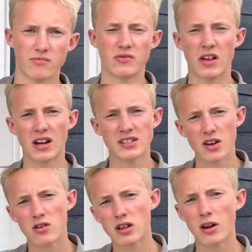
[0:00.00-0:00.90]
Now that's how
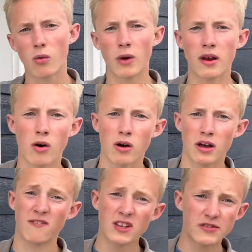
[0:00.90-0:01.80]
you clean a window.
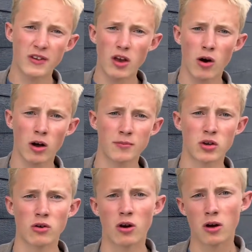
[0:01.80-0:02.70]
This video helped
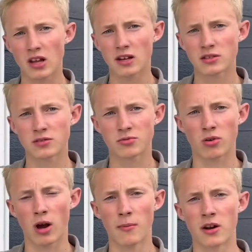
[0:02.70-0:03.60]
you. I can
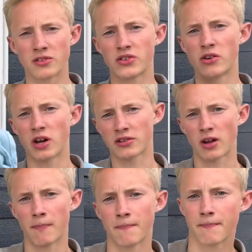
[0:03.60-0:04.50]
subscribe and I'll see you next time.